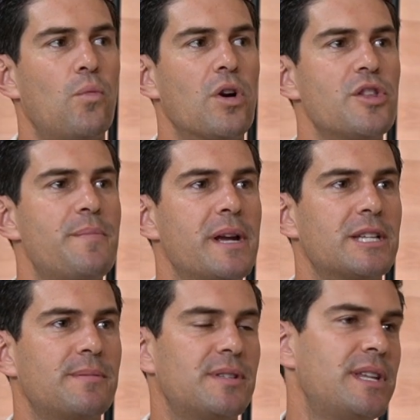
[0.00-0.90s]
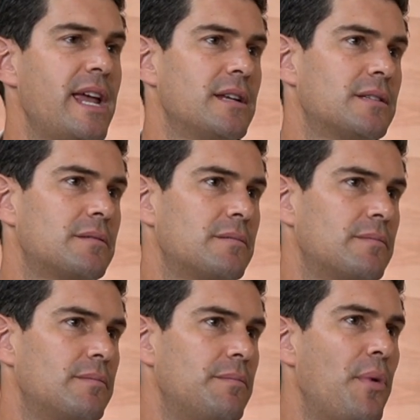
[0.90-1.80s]
What are the biggest mistakes
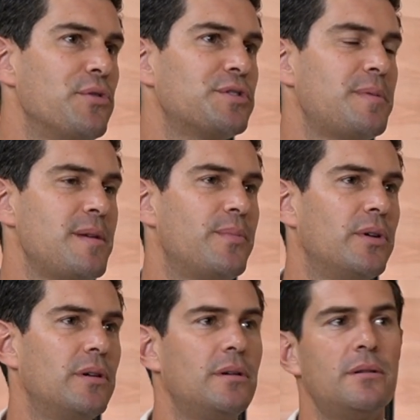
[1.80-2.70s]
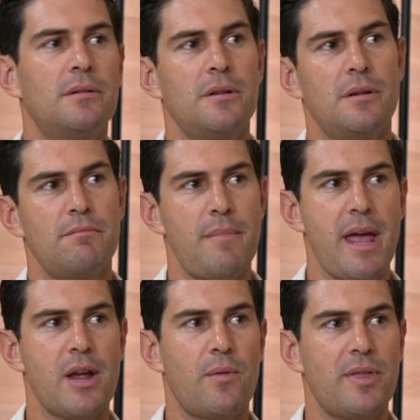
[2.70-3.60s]
most people
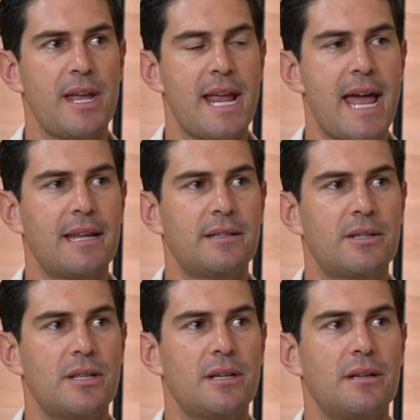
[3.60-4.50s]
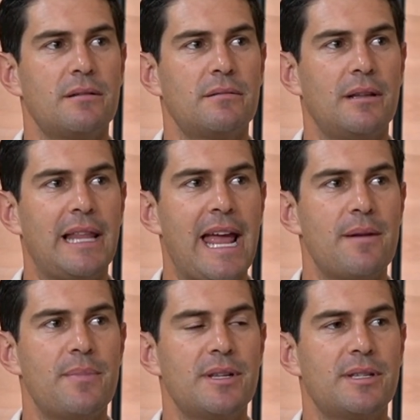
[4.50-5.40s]
make when they get into the
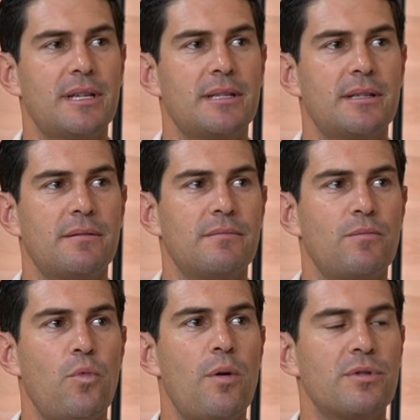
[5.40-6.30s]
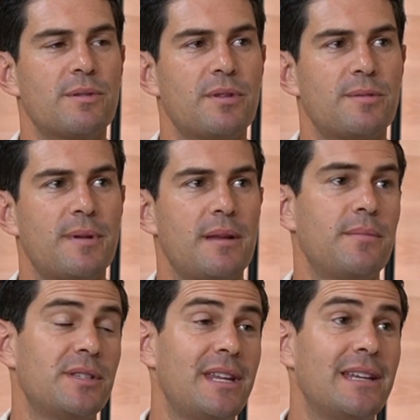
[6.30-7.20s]
land business, and what were some of those
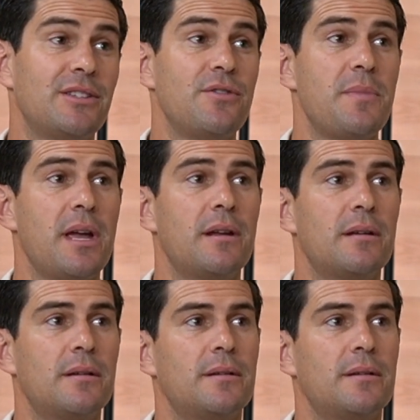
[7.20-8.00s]
mistakes you made?